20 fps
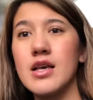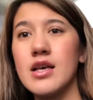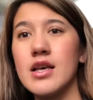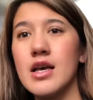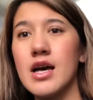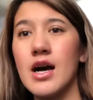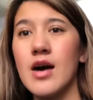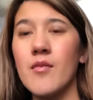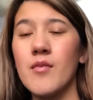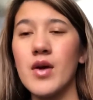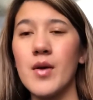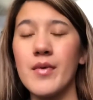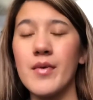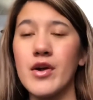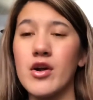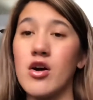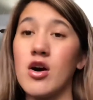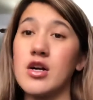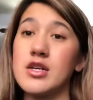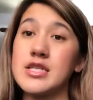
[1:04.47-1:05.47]
come in
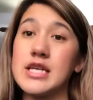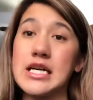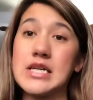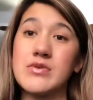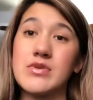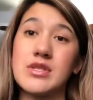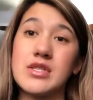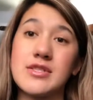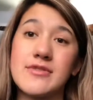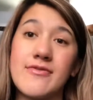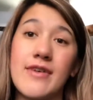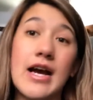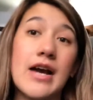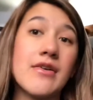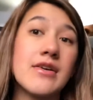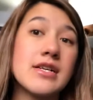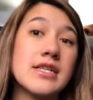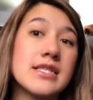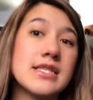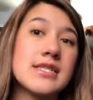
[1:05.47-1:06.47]
contact with this
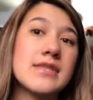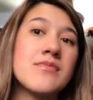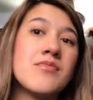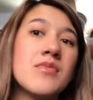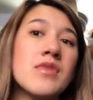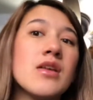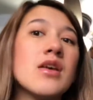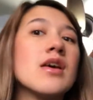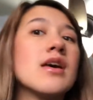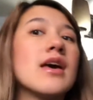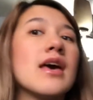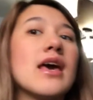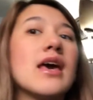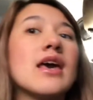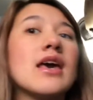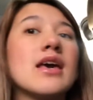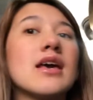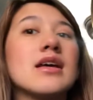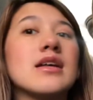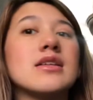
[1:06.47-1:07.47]
virus,
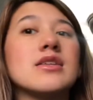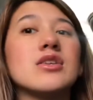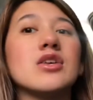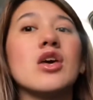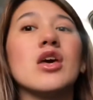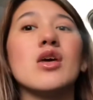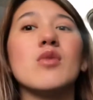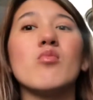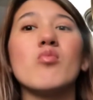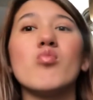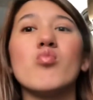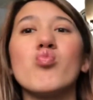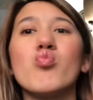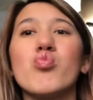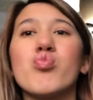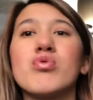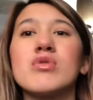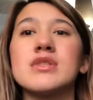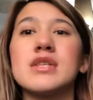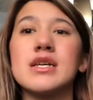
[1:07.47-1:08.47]
and it
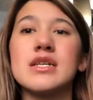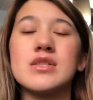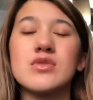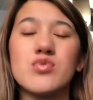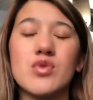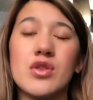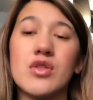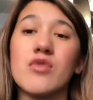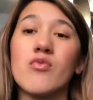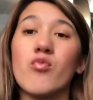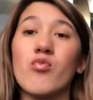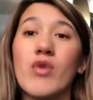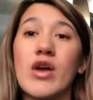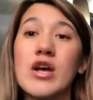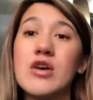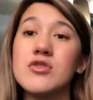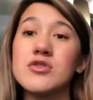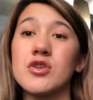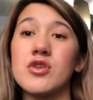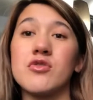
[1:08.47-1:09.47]
presents with
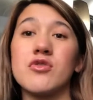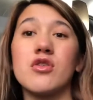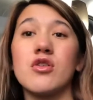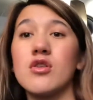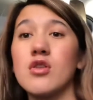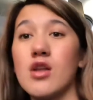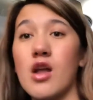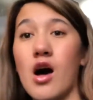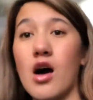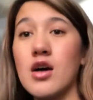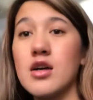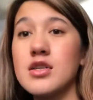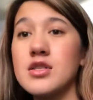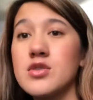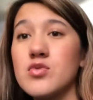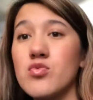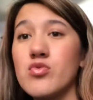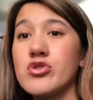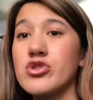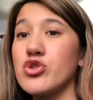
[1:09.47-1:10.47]
rails on their lungs,
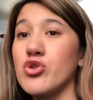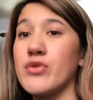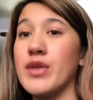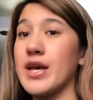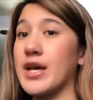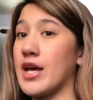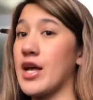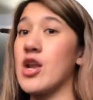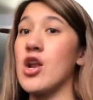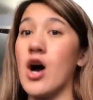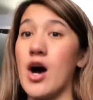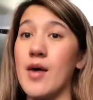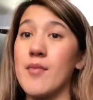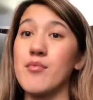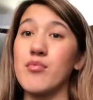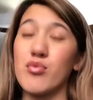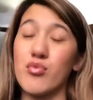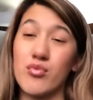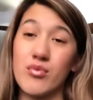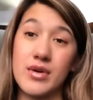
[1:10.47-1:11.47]
so they cannot
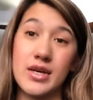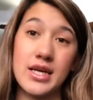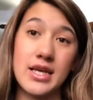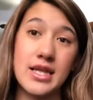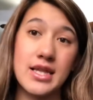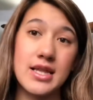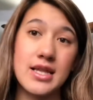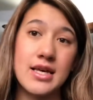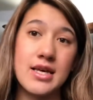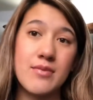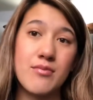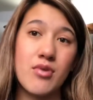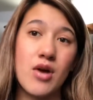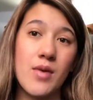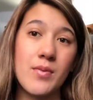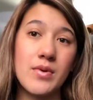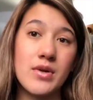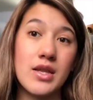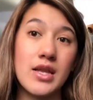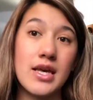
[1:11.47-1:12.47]
breathe
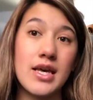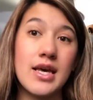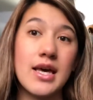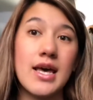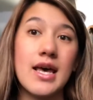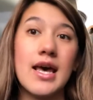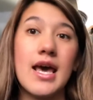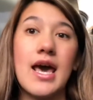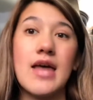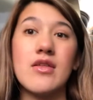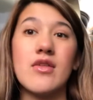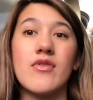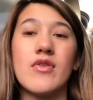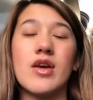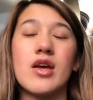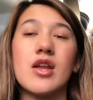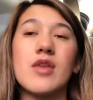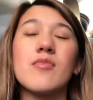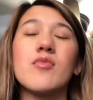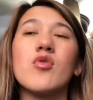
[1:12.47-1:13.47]
properly, and then they
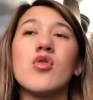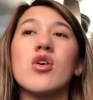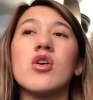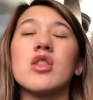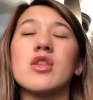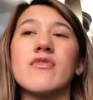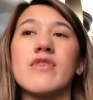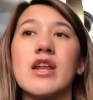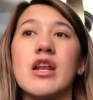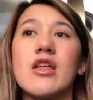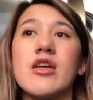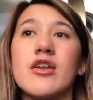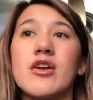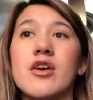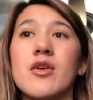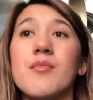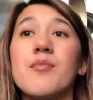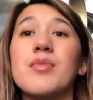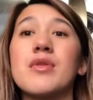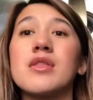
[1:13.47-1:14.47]
end up going on the ventilator,
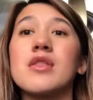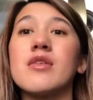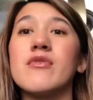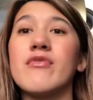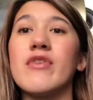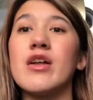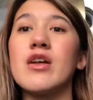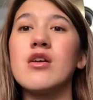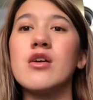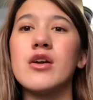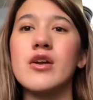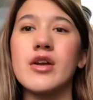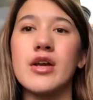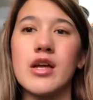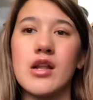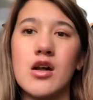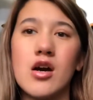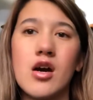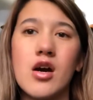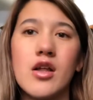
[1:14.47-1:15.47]
but the ventilator
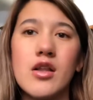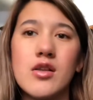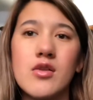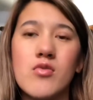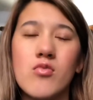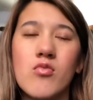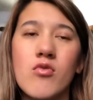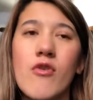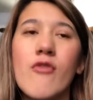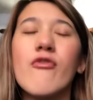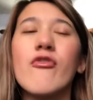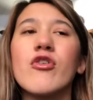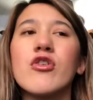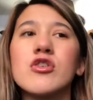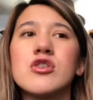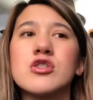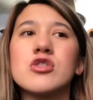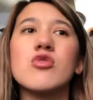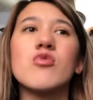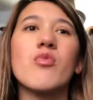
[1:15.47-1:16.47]
cannot reverse
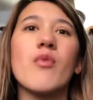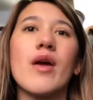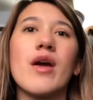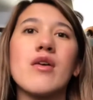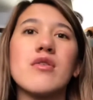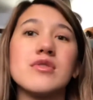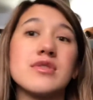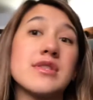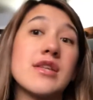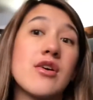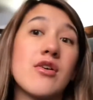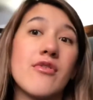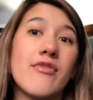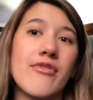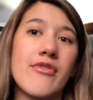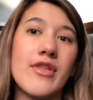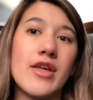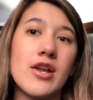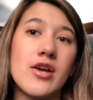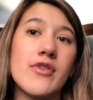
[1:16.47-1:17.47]
the rails that are
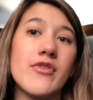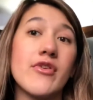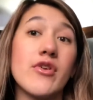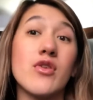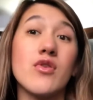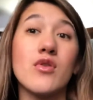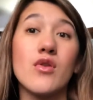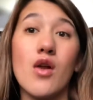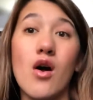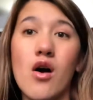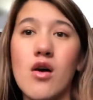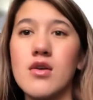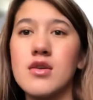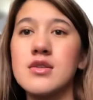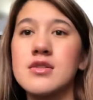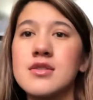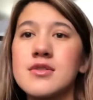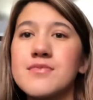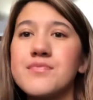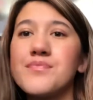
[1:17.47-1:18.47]
then on their lungs.